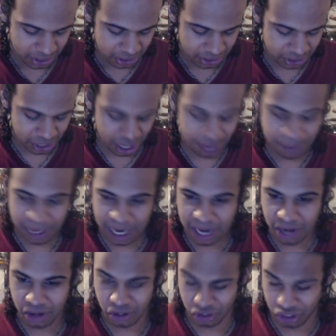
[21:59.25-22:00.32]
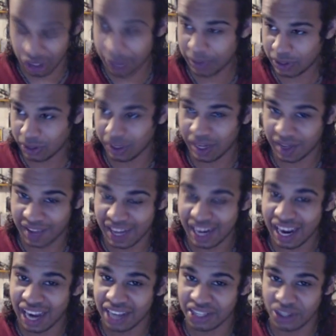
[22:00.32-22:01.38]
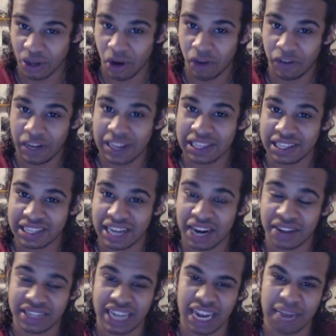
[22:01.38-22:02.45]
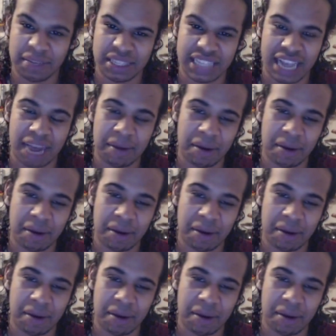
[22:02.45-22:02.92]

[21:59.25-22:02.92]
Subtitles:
Dominator's ship is slowly getting iced over, and the entire time this is happening,